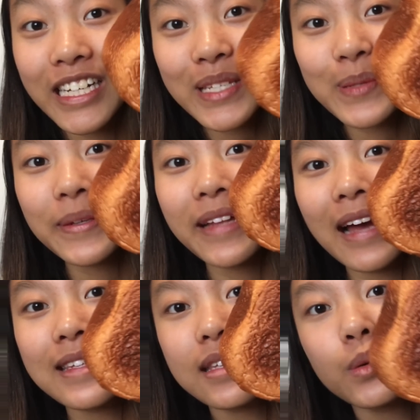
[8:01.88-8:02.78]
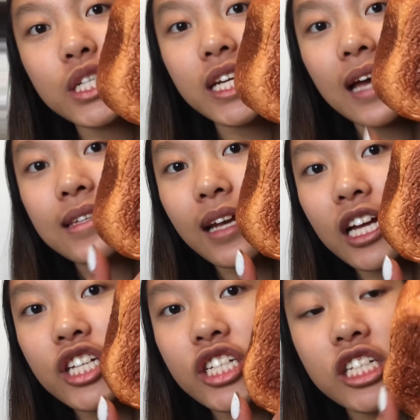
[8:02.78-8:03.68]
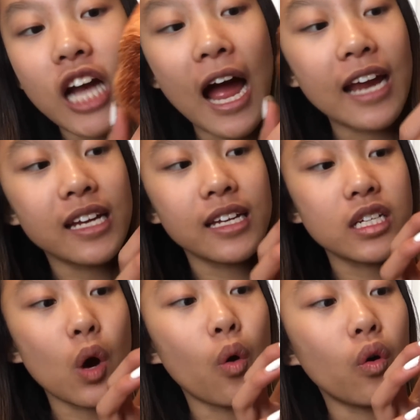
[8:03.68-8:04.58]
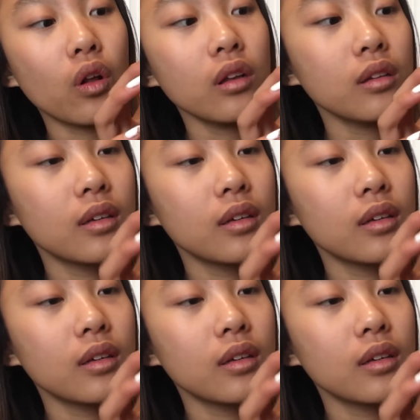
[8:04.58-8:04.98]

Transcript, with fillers: just realized this squishy has like a giant hole